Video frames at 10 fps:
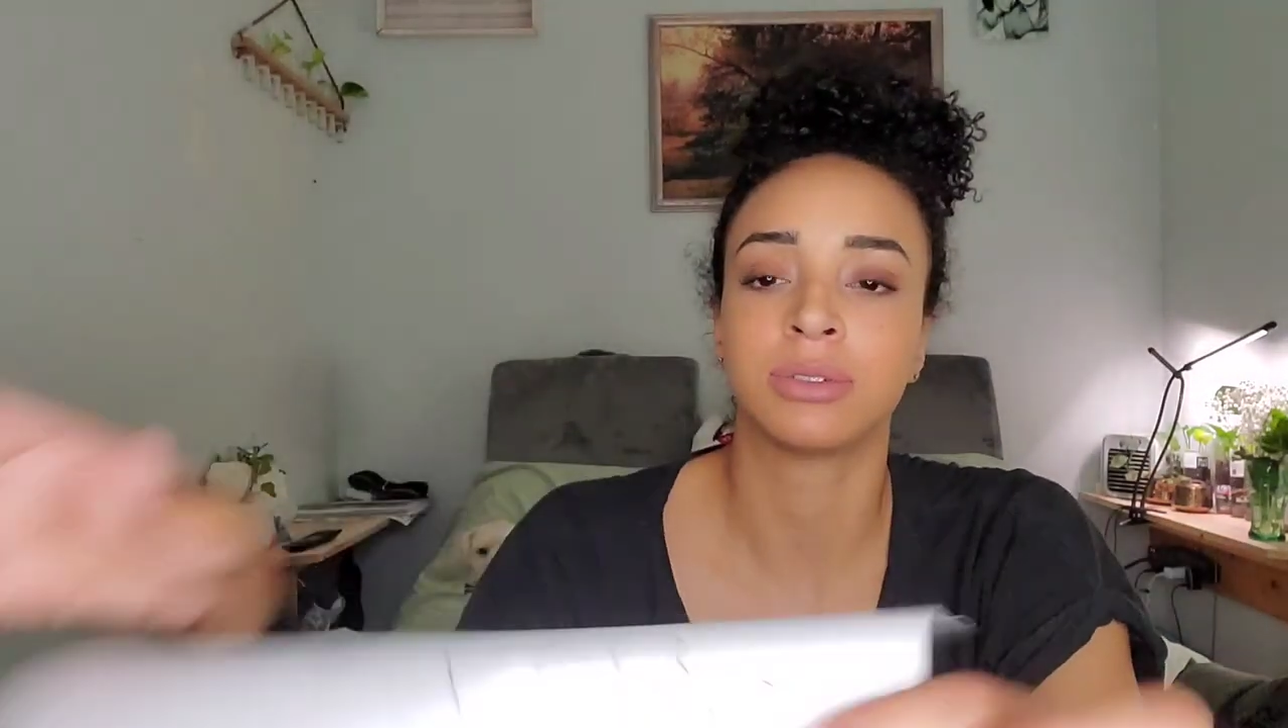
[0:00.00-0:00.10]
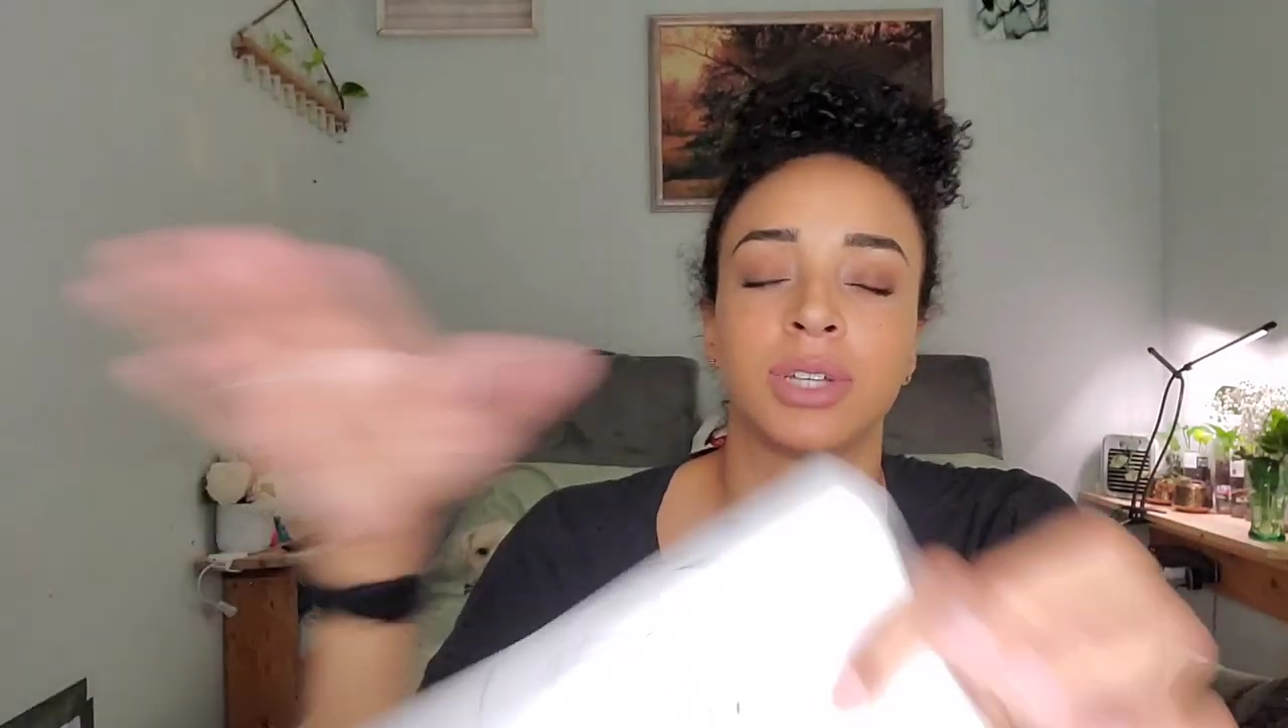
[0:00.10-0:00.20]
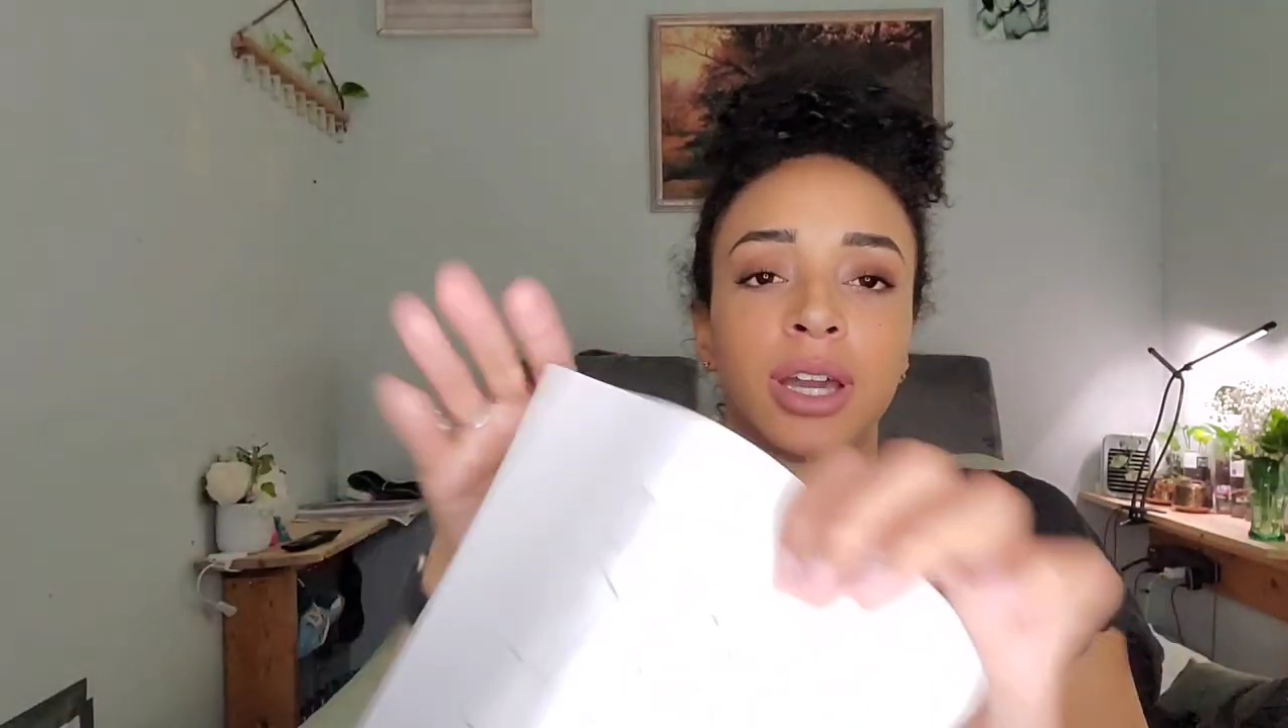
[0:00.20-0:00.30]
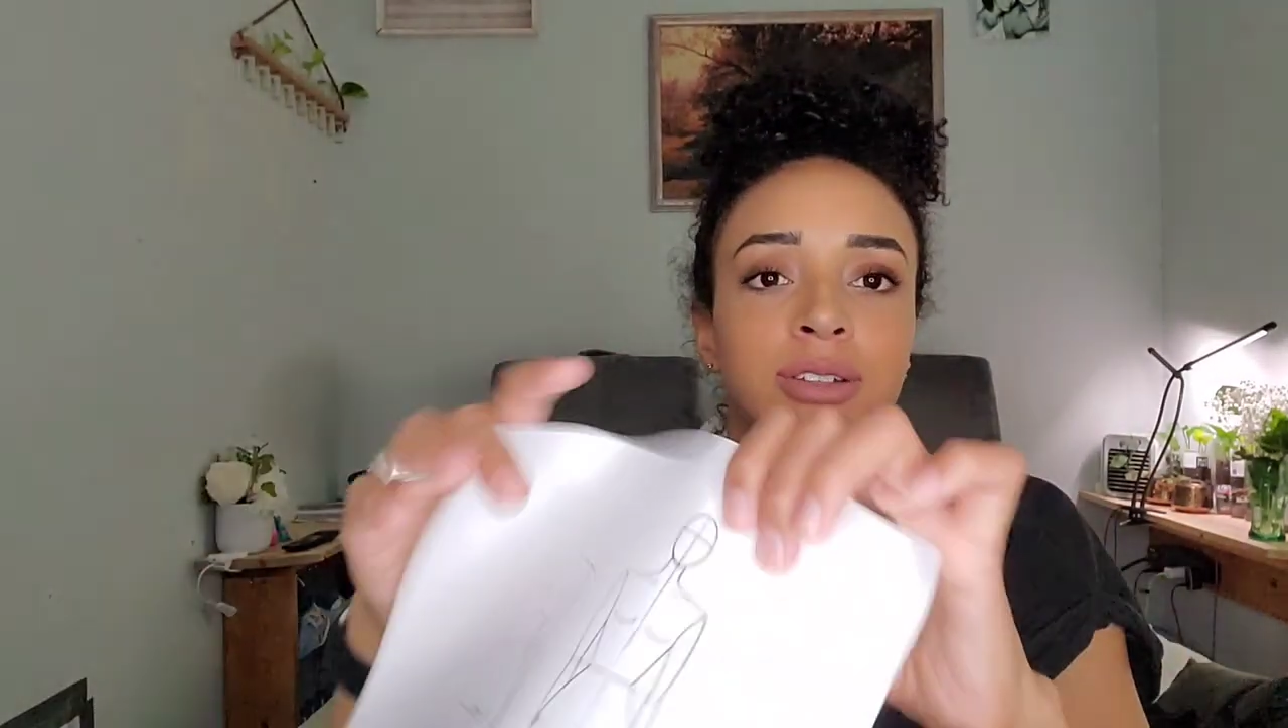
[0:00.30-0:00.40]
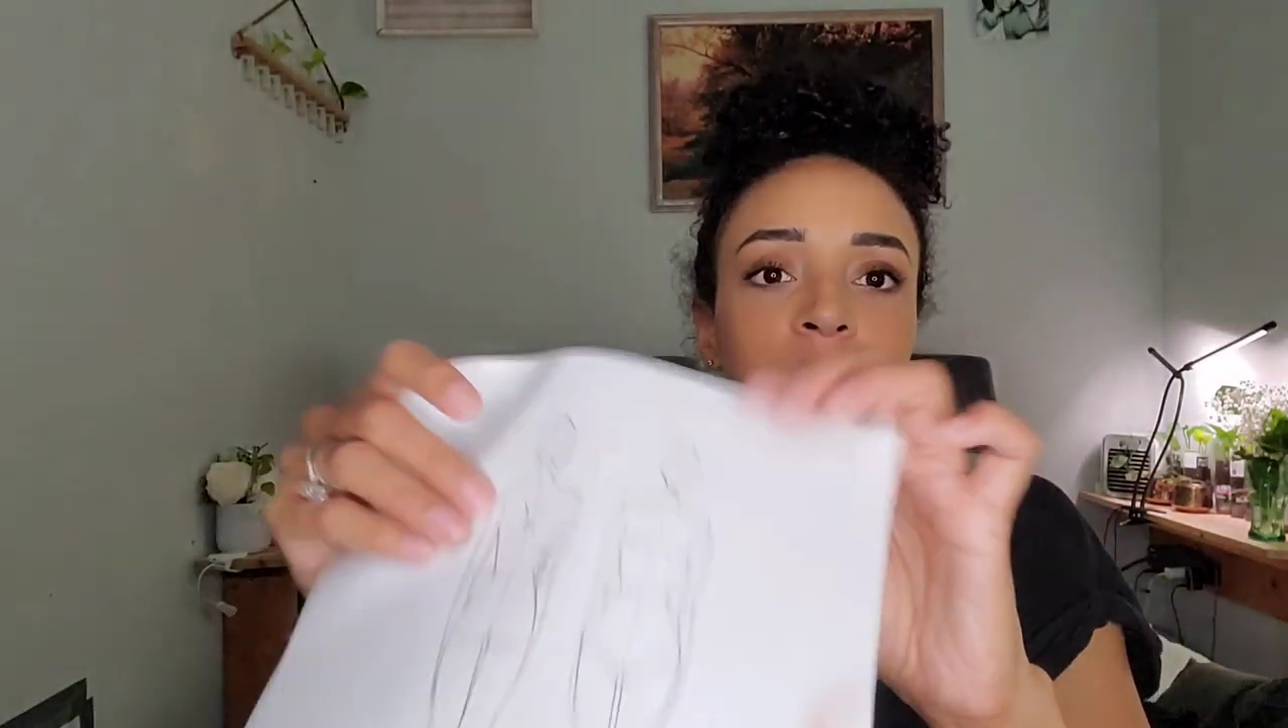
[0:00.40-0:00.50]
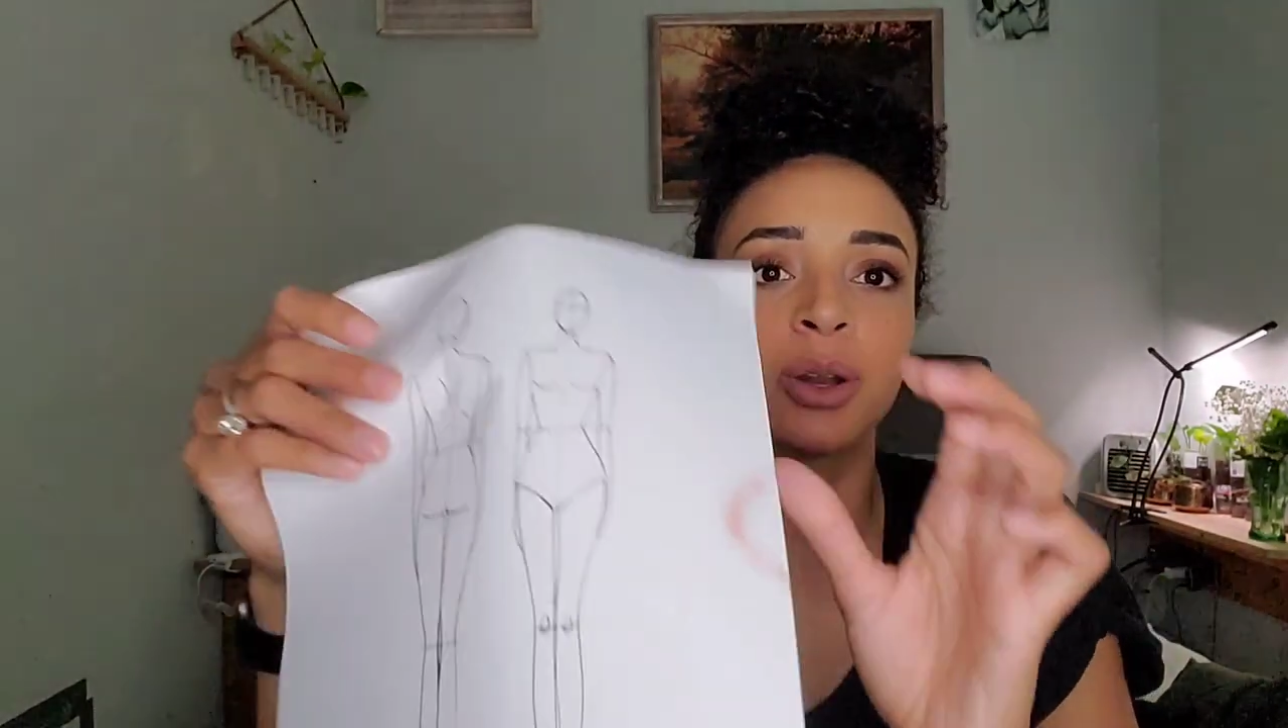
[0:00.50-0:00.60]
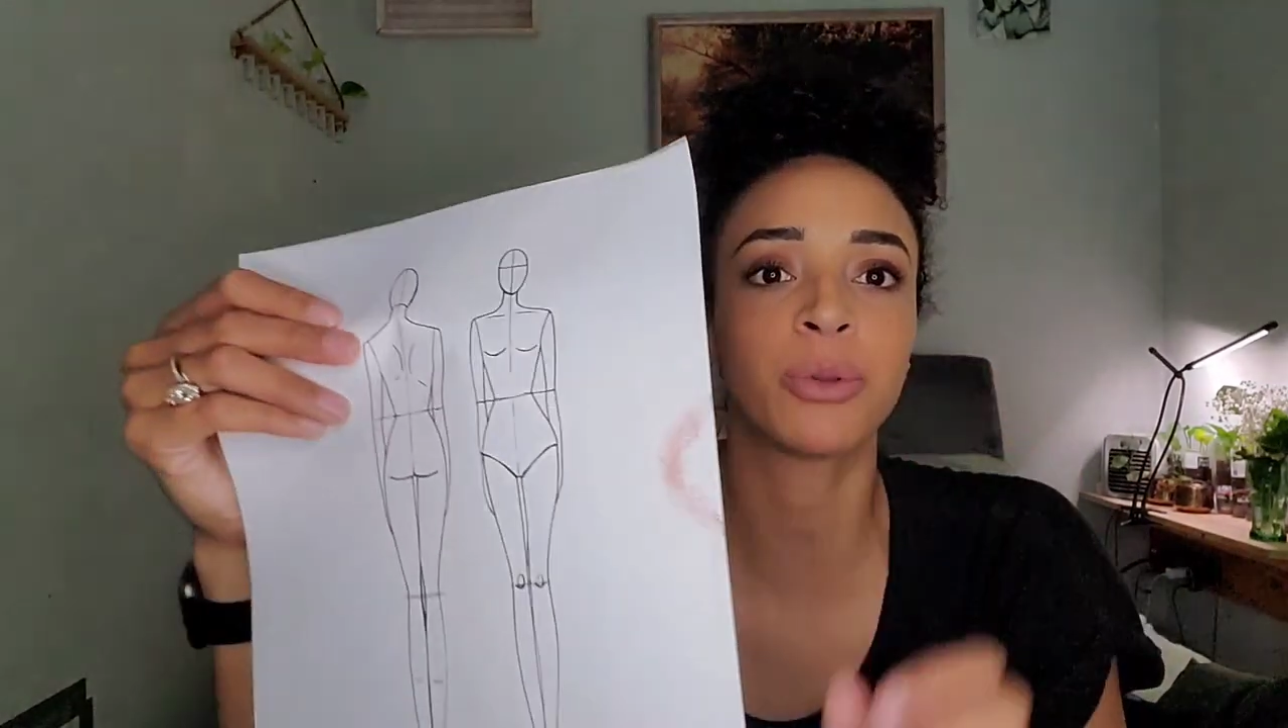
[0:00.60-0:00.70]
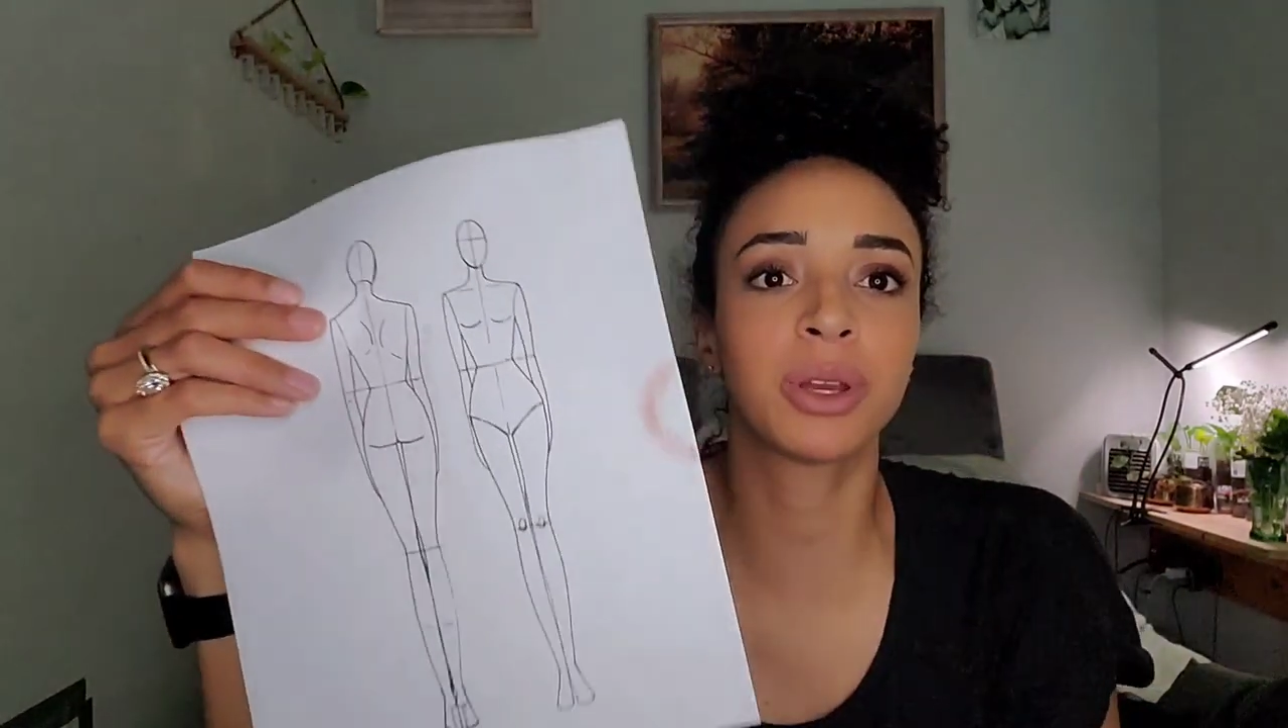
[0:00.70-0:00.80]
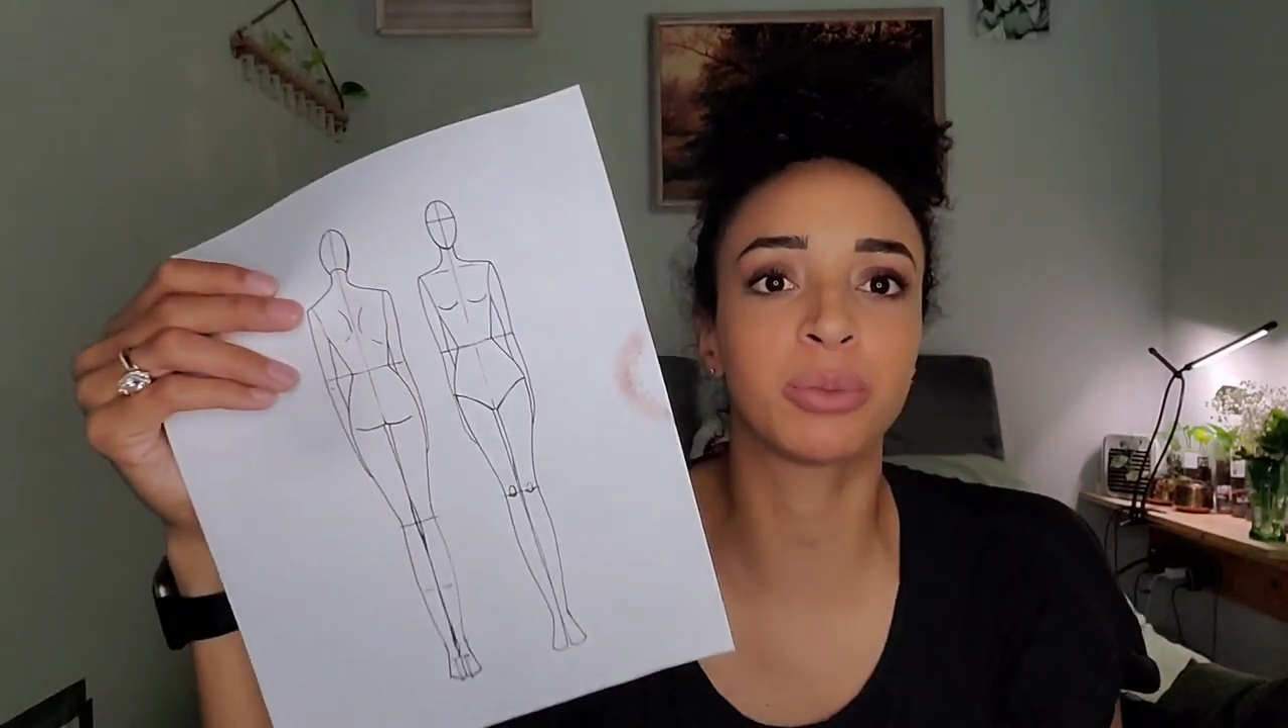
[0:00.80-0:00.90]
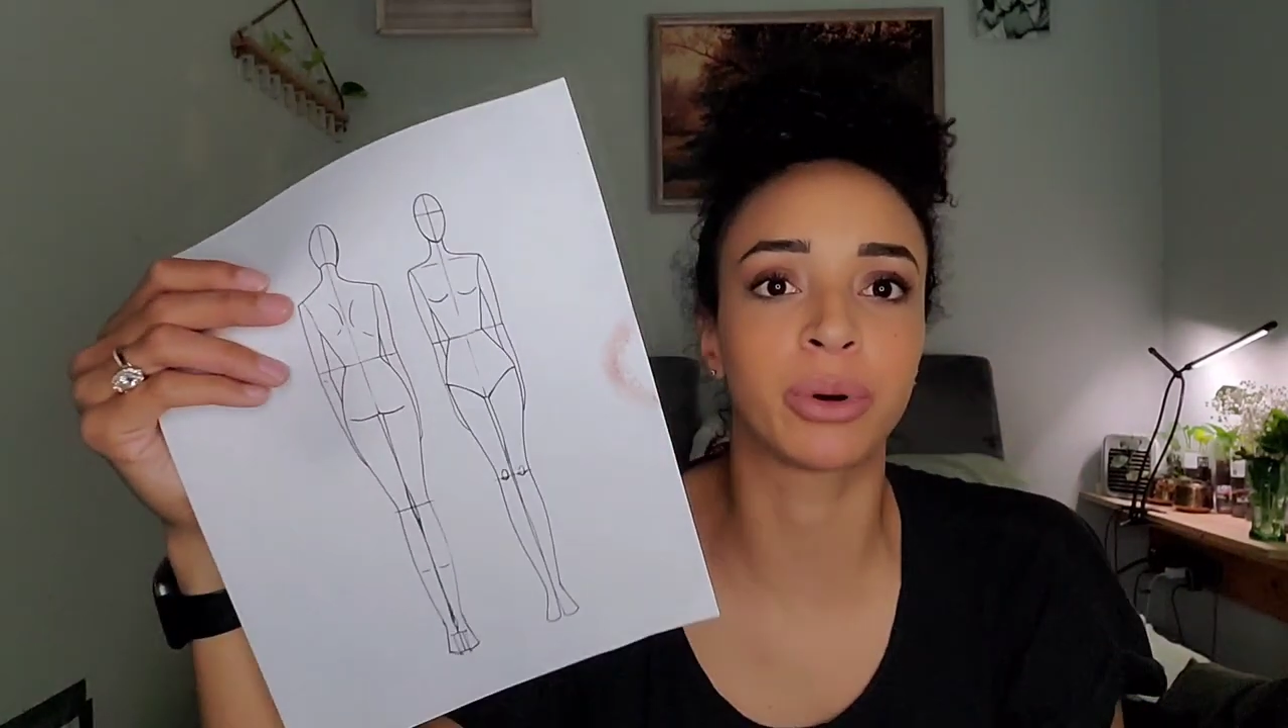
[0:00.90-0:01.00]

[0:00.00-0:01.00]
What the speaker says: Yeah, so I've like